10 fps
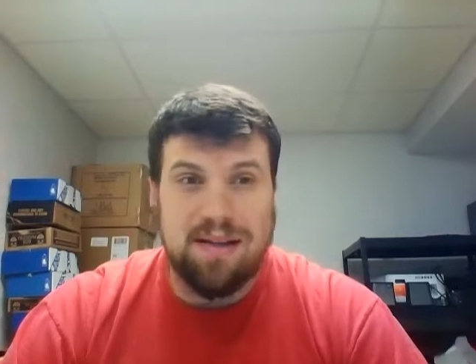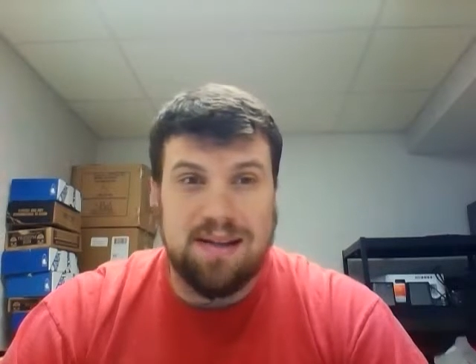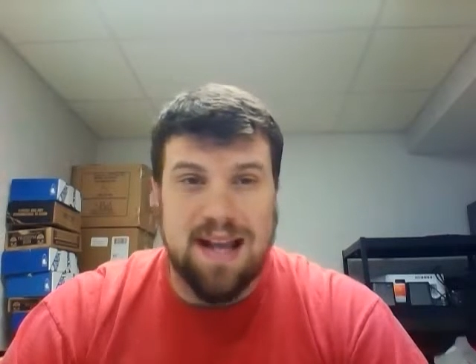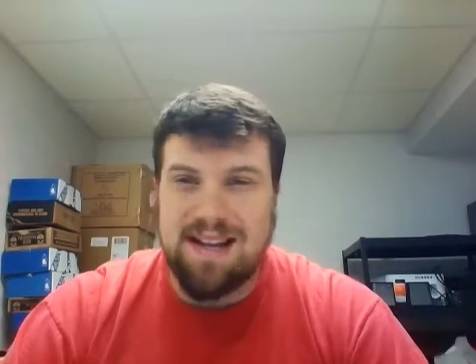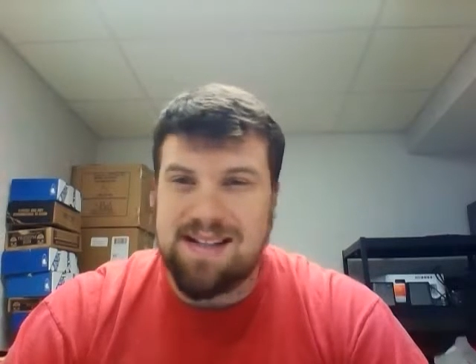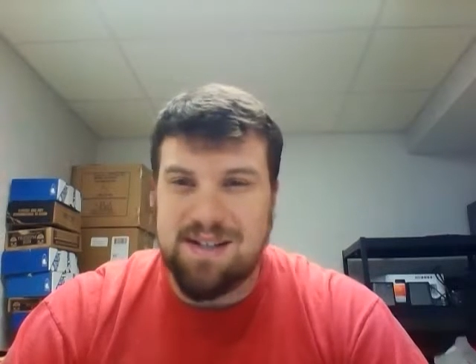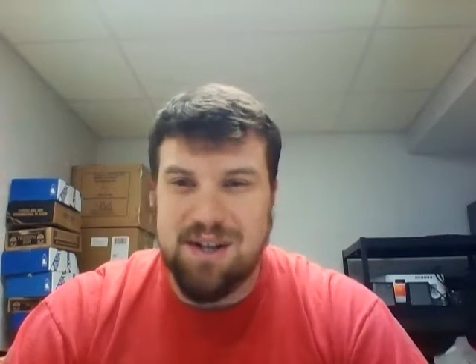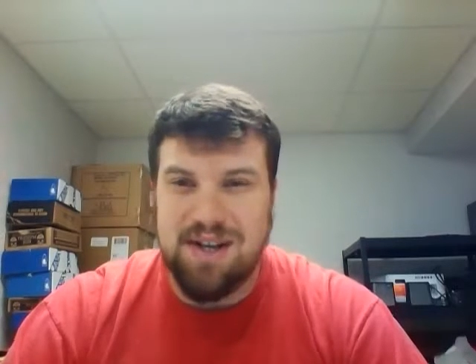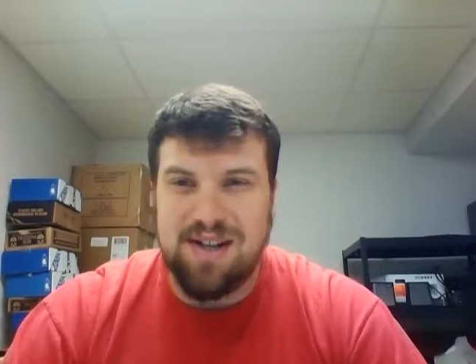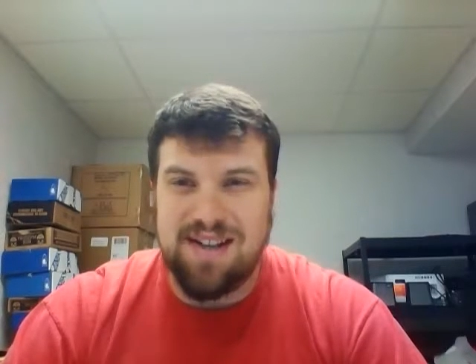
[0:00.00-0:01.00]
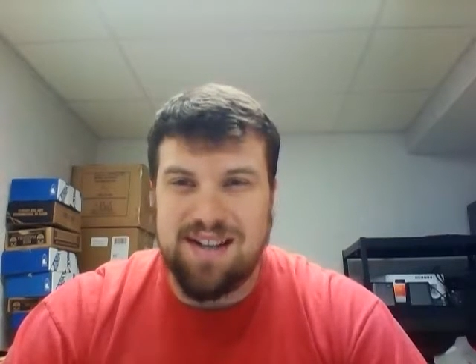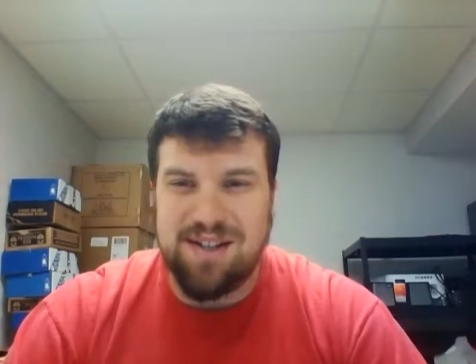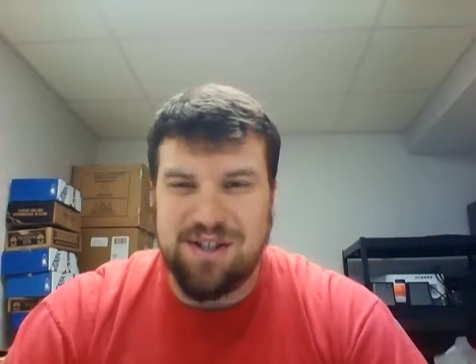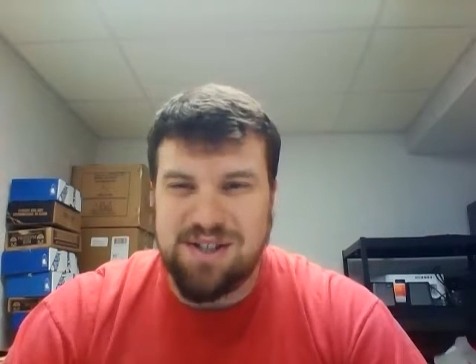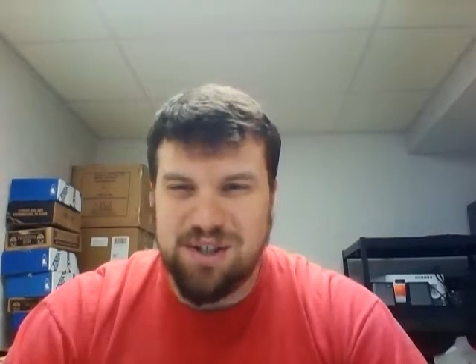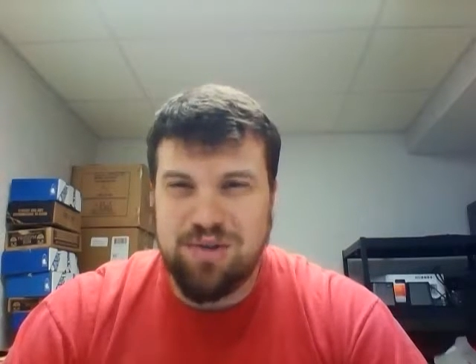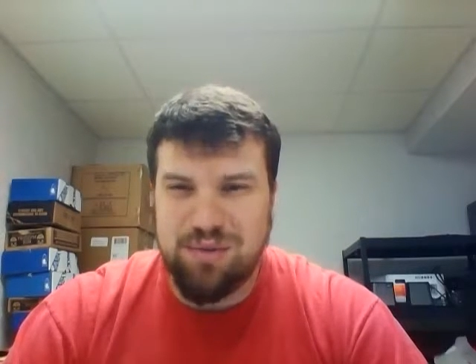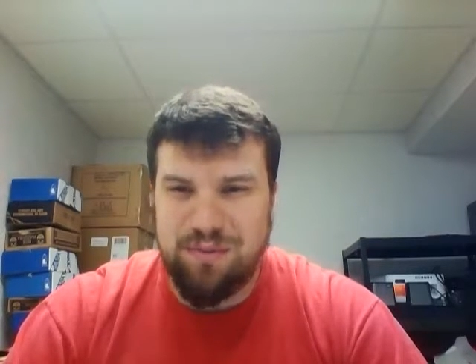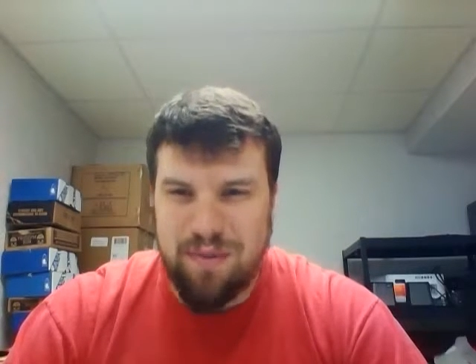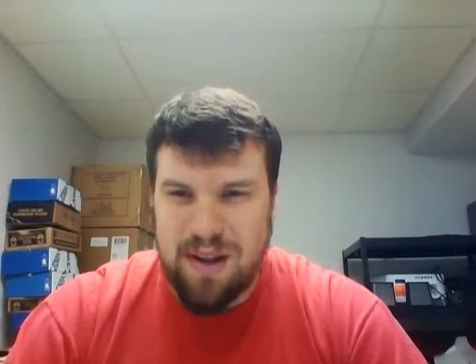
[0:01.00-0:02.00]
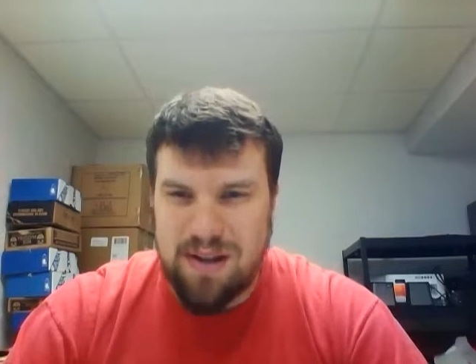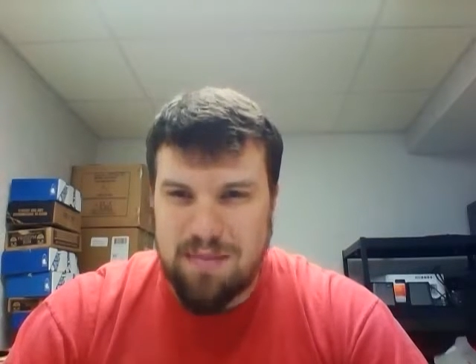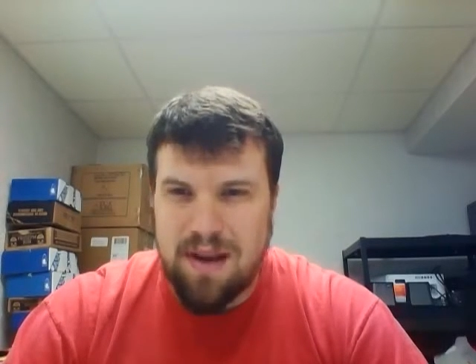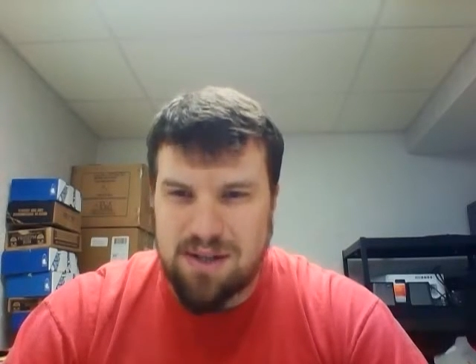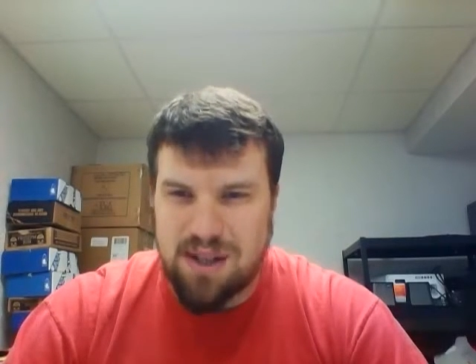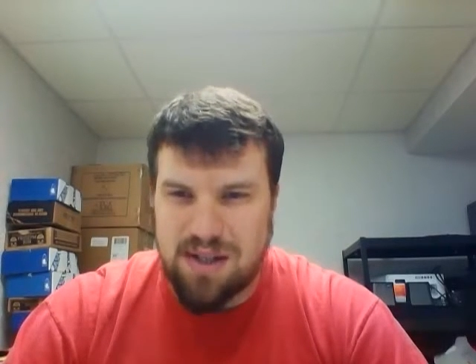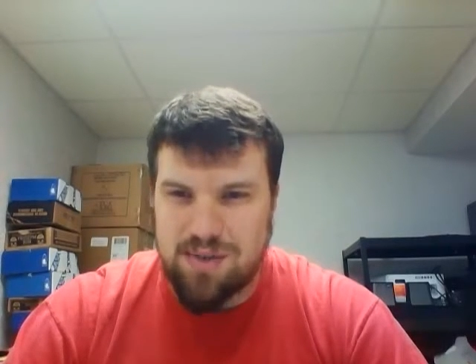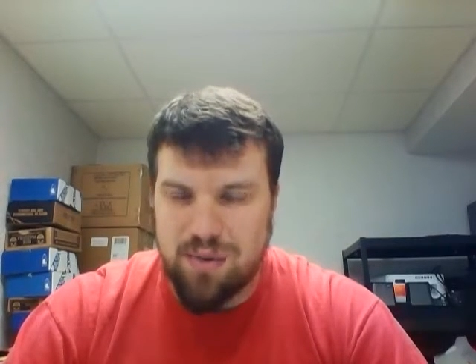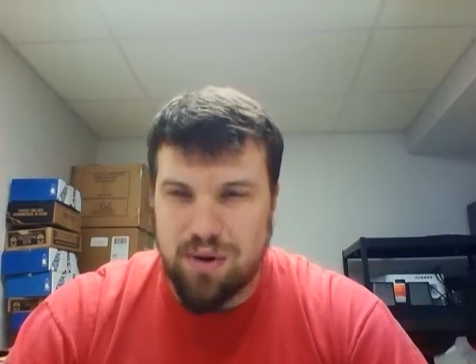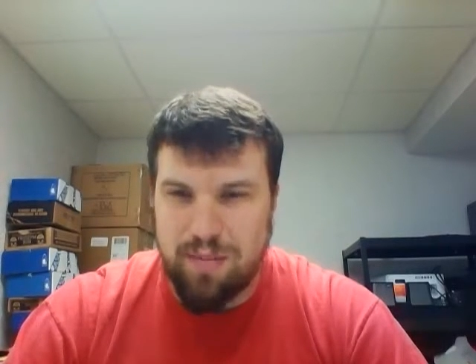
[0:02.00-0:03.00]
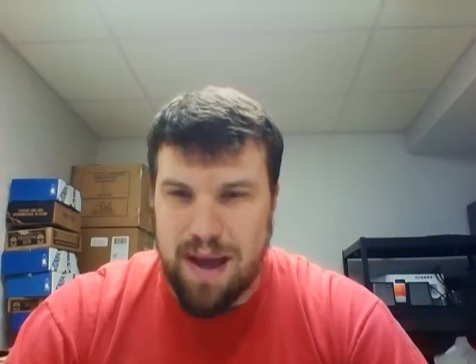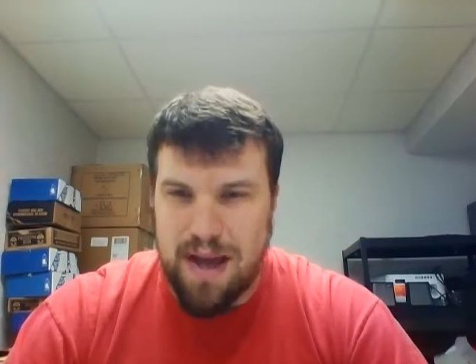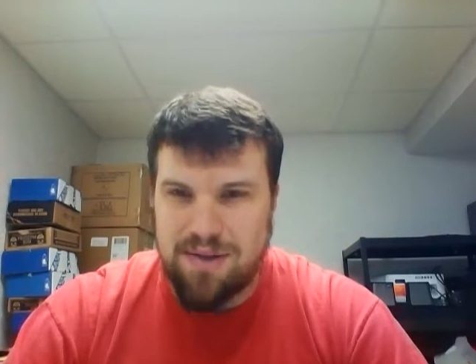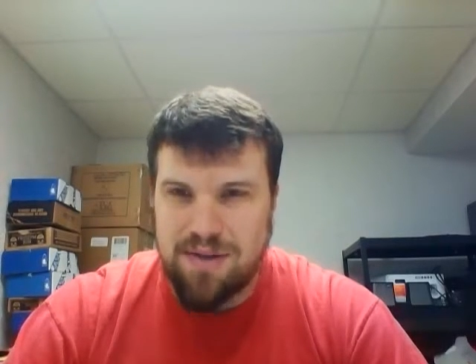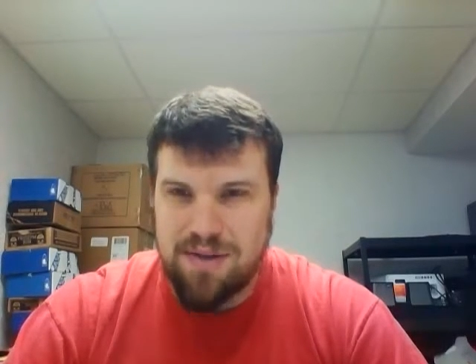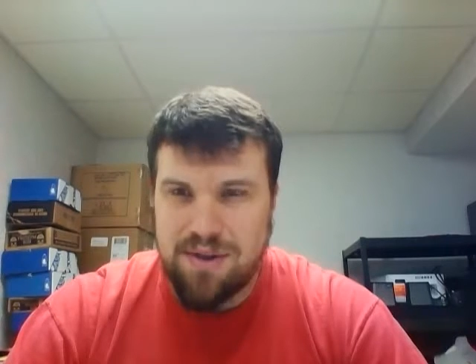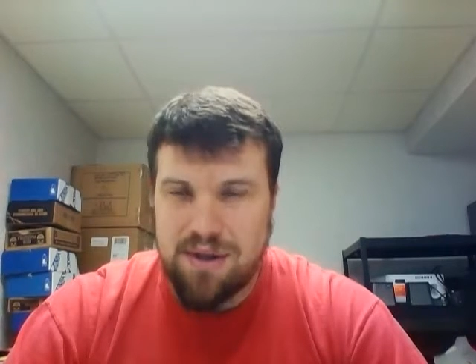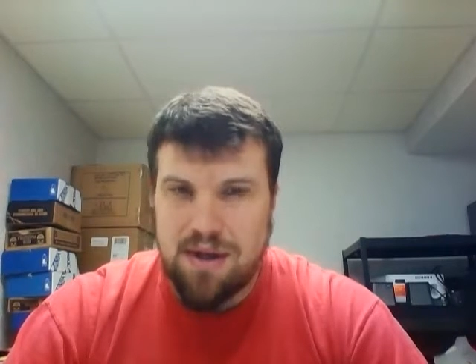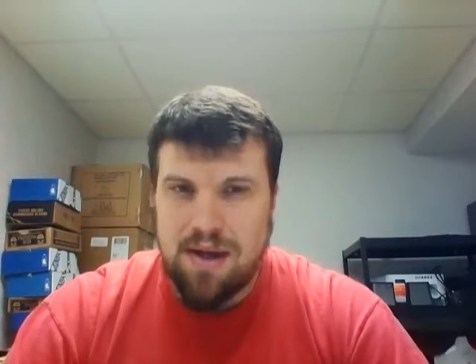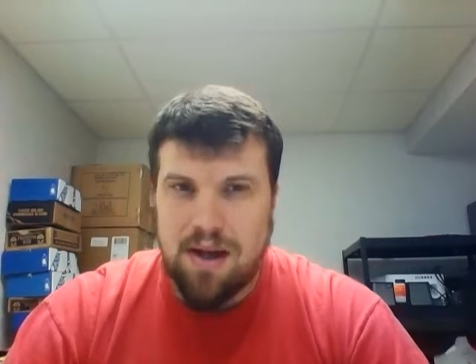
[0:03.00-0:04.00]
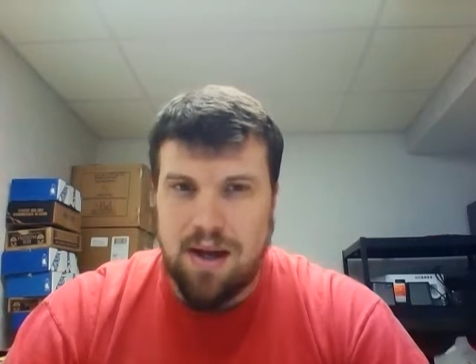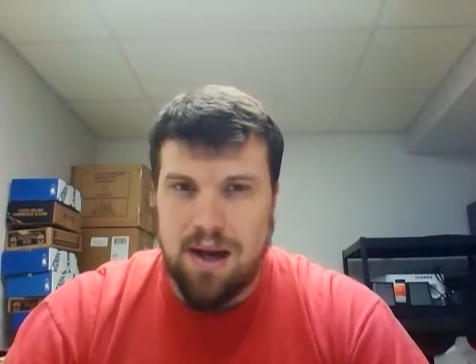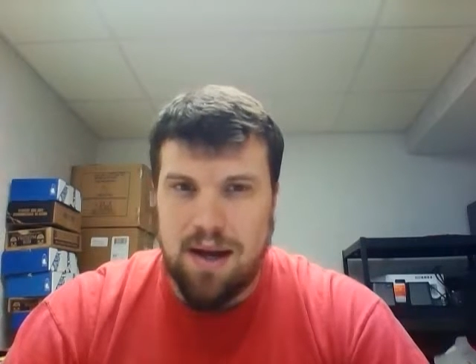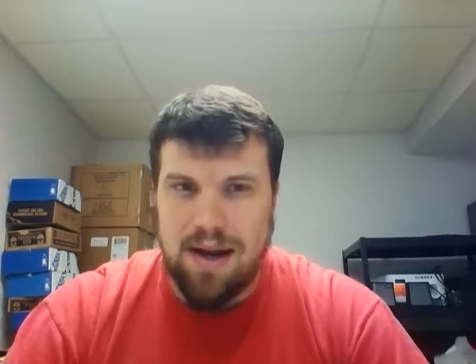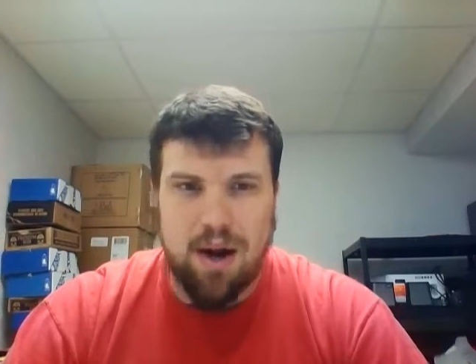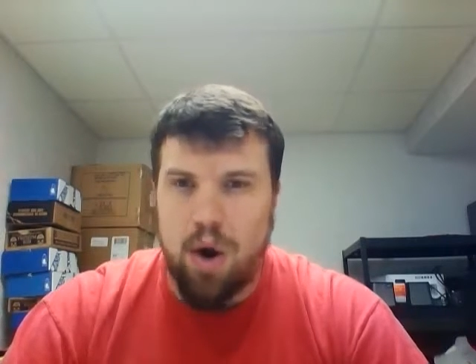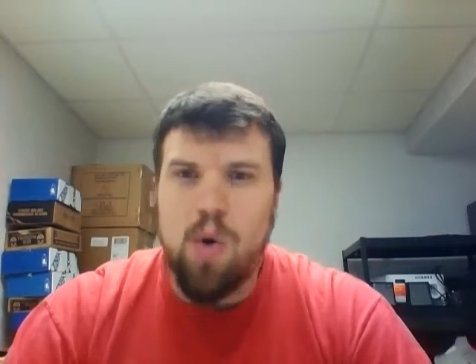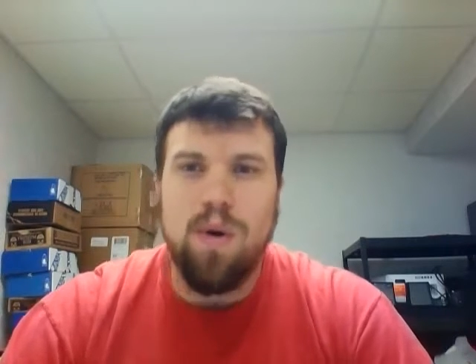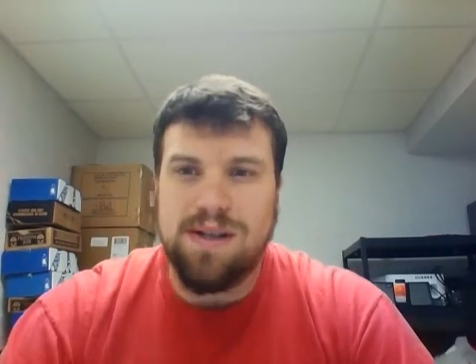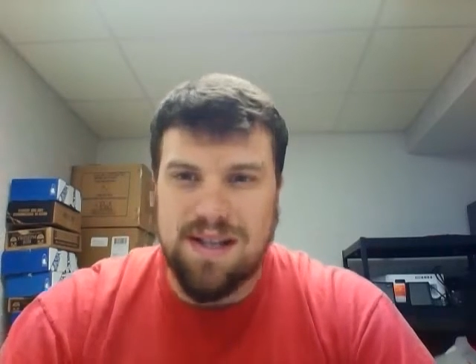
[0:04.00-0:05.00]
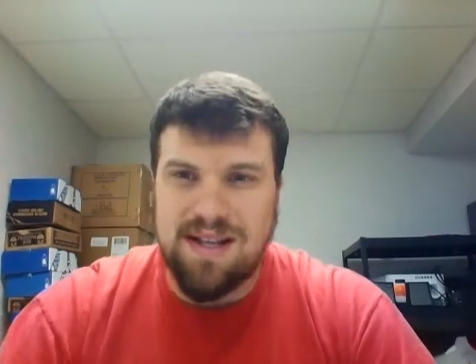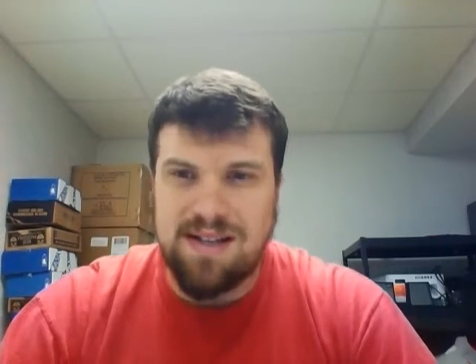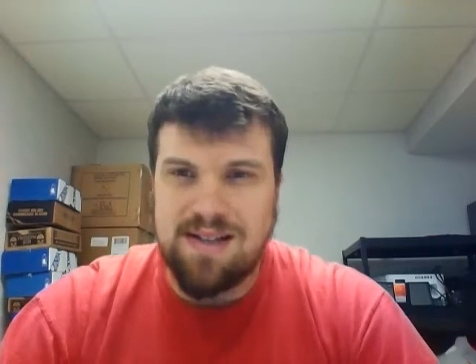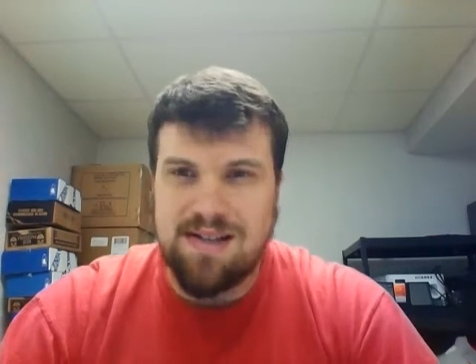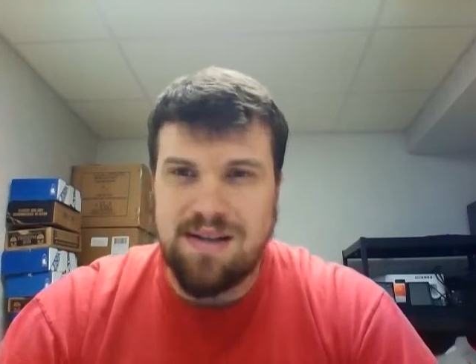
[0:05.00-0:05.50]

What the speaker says: that needs to change. They should still fight the match like it's a real match. Not always get...